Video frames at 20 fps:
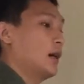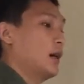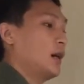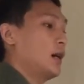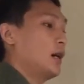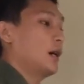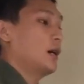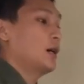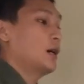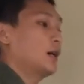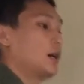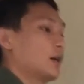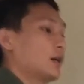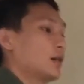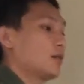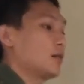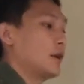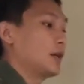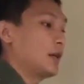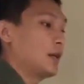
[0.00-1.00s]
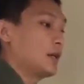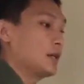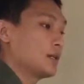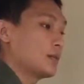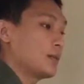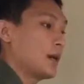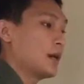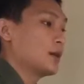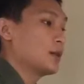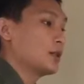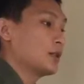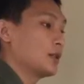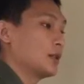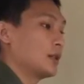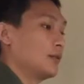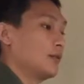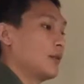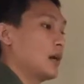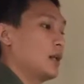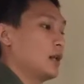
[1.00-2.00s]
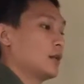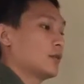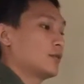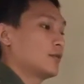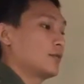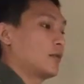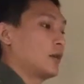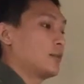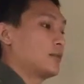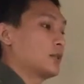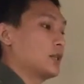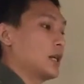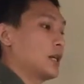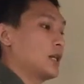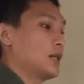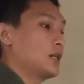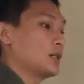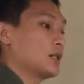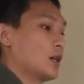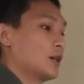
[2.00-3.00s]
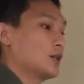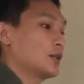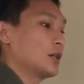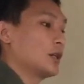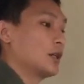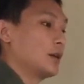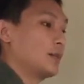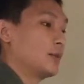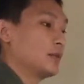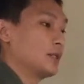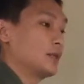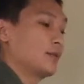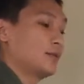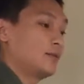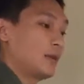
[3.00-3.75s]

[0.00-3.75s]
higher grade expectation values from Chinese cultures,